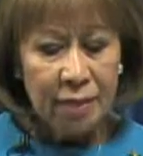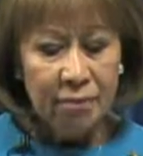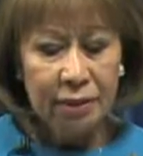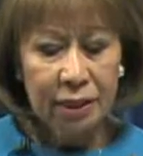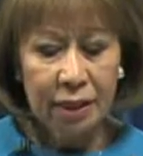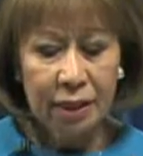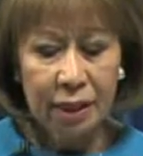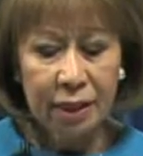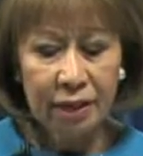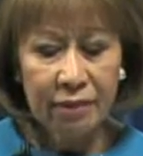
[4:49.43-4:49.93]

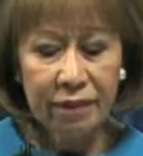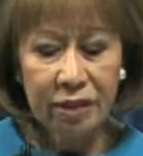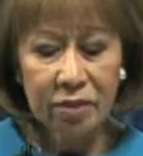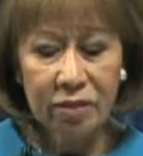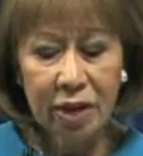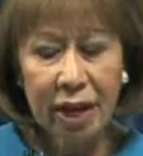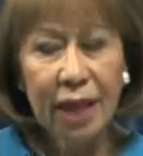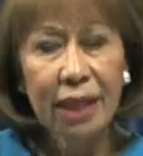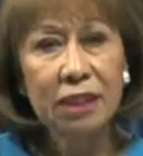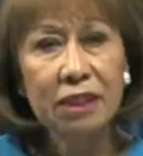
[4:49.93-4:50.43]
Mr. Kevin
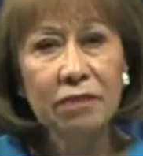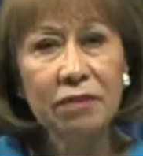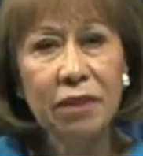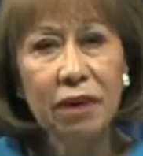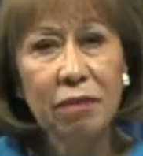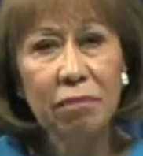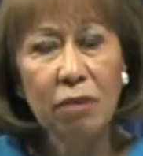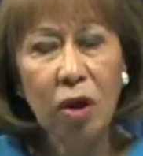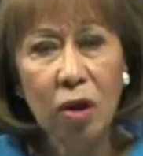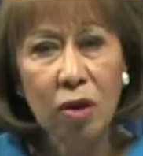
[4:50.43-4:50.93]
Grass
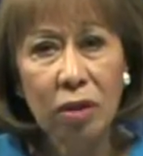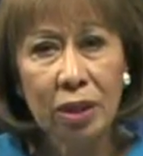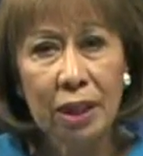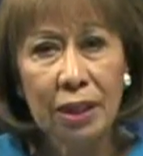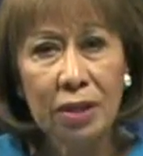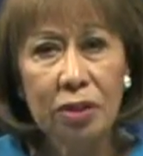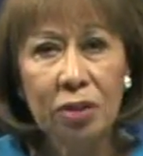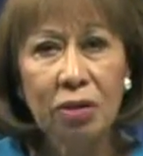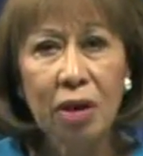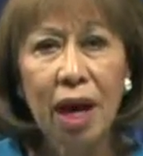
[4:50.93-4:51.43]
from
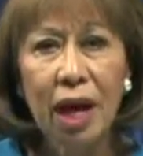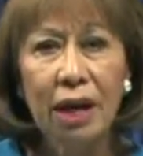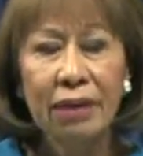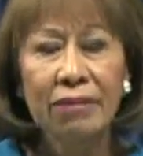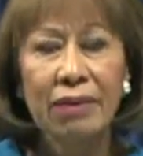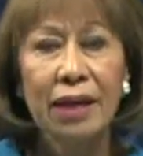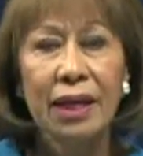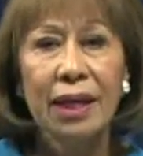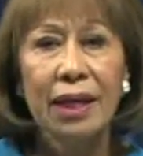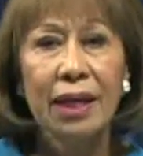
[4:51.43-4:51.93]
Oakland
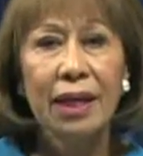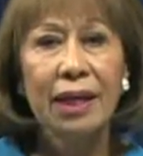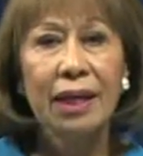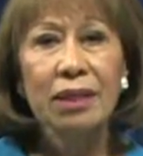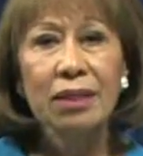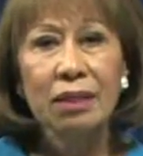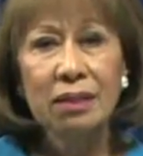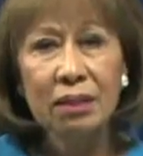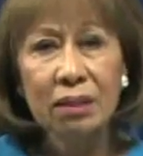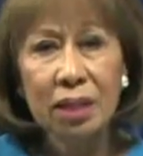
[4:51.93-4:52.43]
Drive
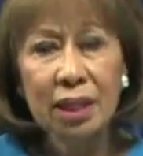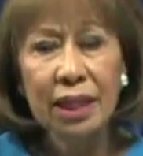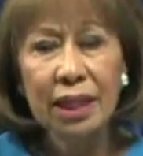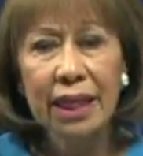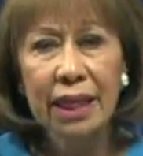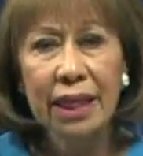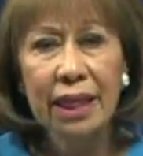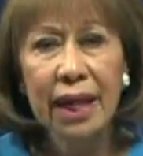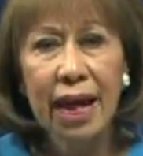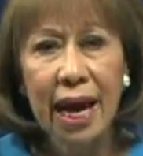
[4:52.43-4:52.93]
is
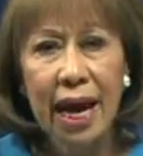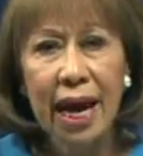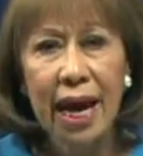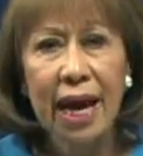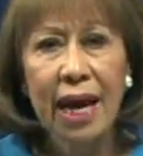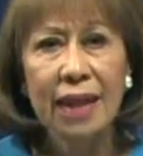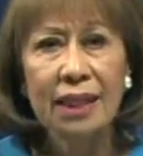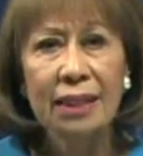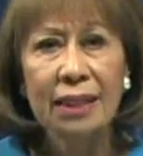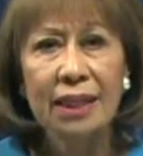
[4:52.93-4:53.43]
looking
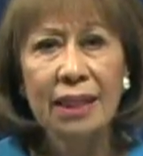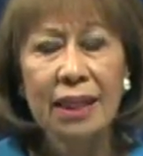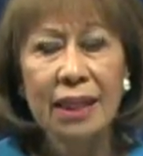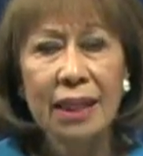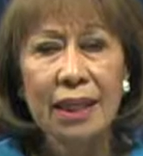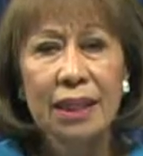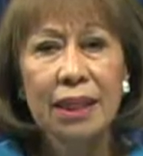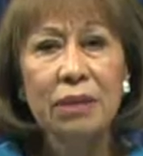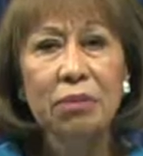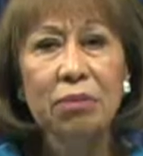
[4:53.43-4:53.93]
at
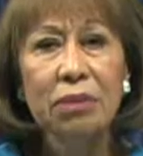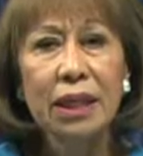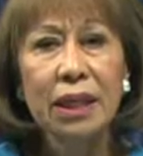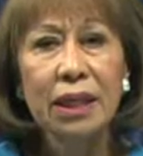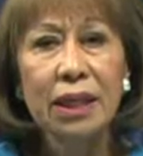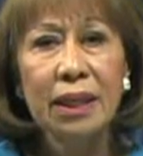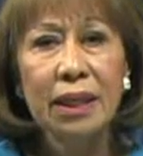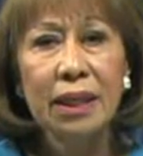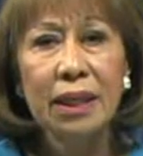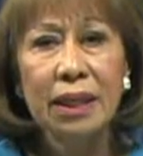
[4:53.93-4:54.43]

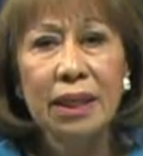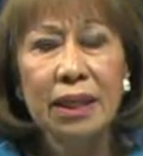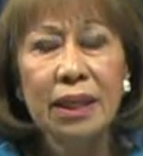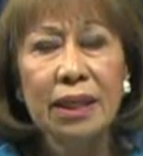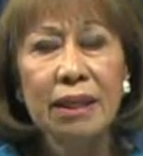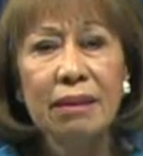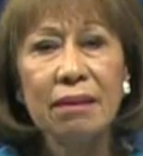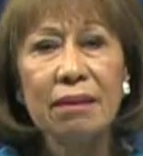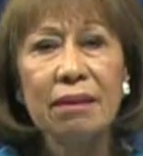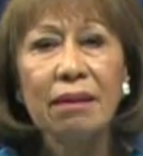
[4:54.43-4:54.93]
the
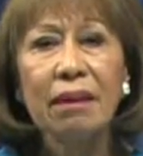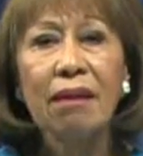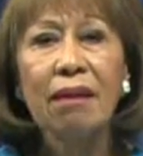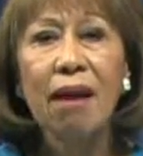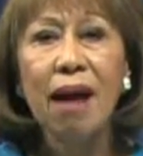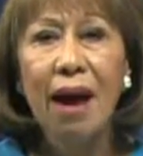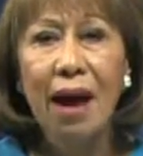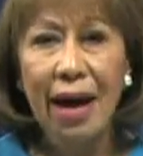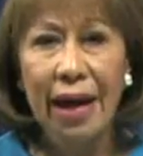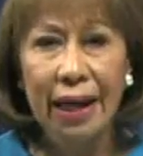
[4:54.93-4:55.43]

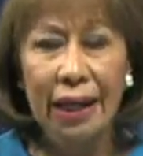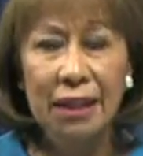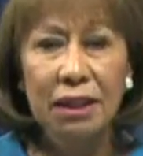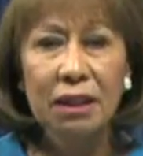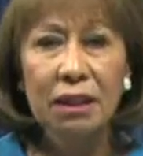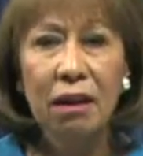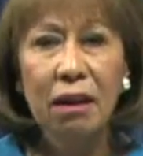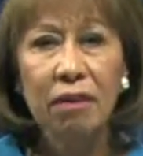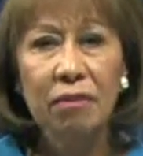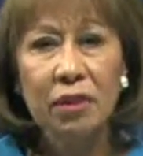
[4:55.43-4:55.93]

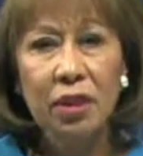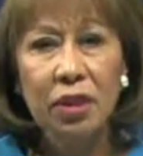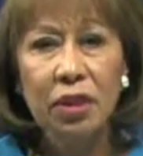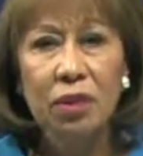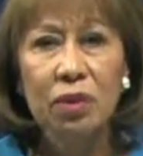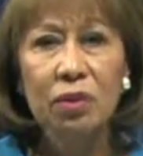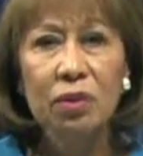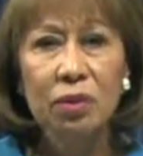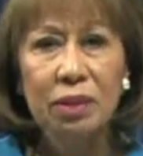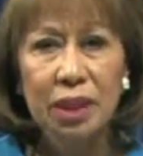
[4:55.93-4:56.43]
lines of the
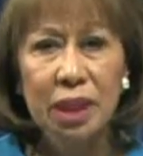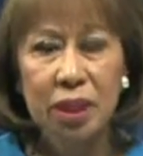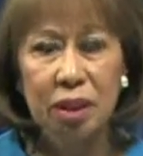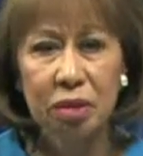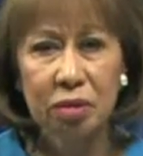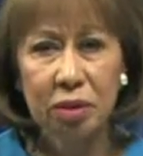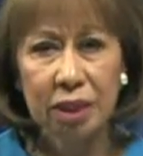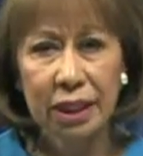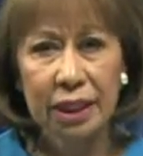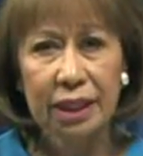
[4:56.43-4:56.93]
school
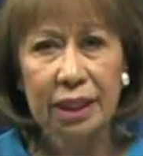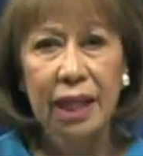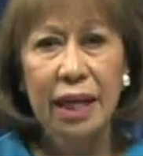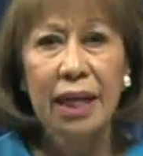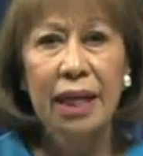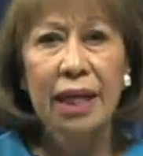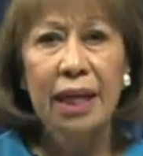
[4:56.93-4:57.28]
districts,